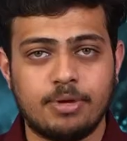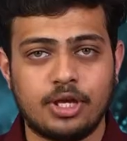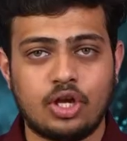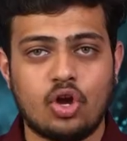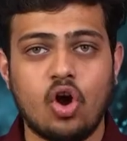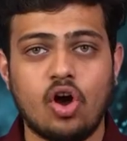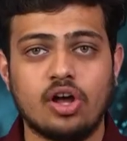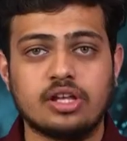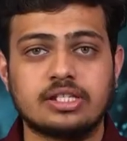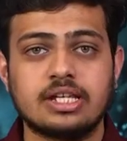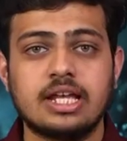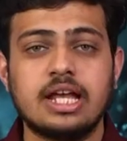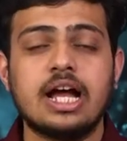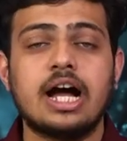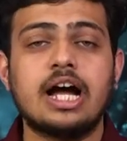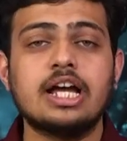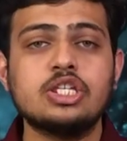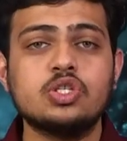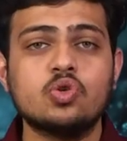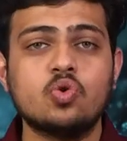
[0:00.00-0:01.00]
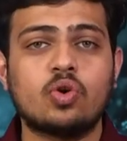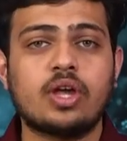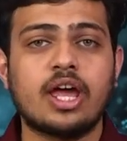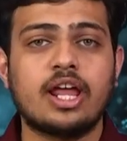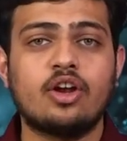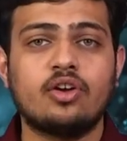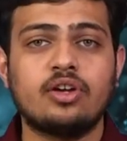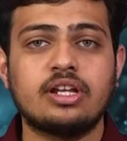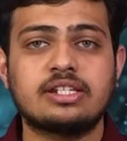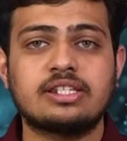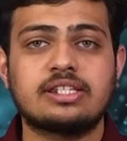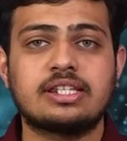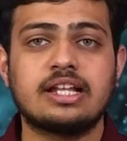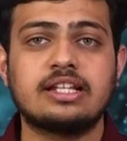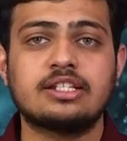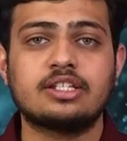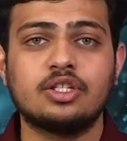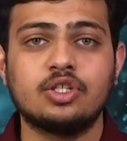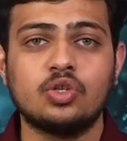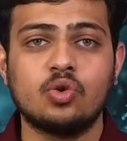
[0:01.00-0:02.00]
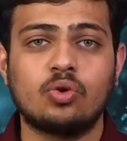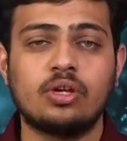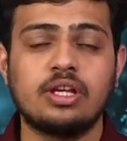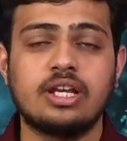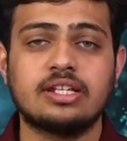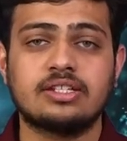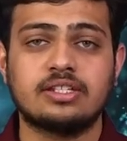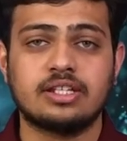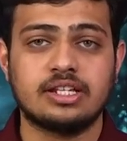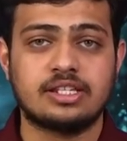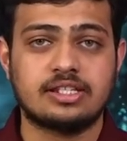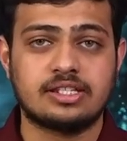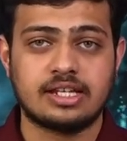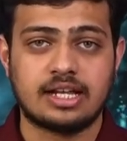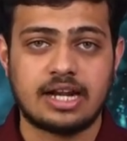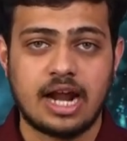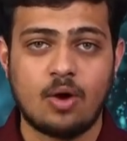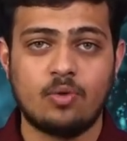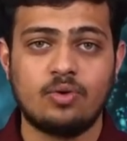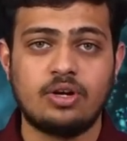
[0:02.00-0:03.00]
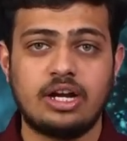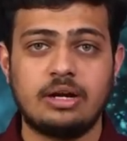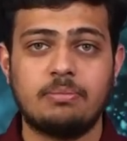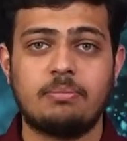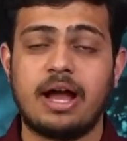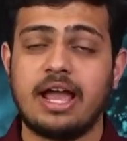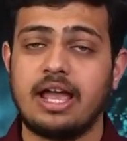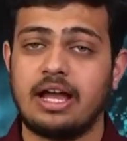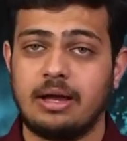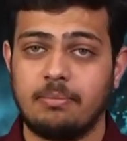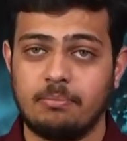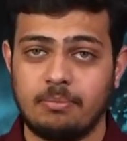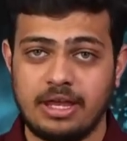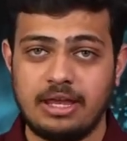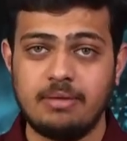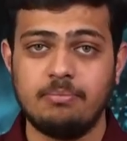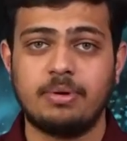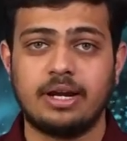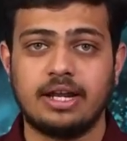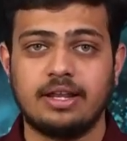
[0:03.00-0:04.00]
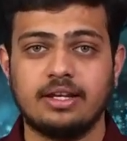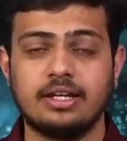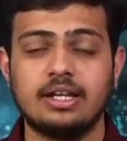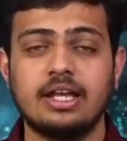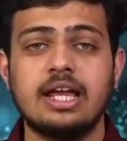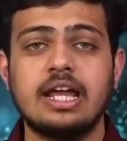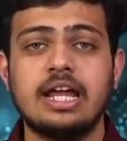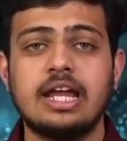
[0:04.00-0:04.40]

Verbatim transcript: Because a eukaryotic cell's nucleus is surrounded by a membrane,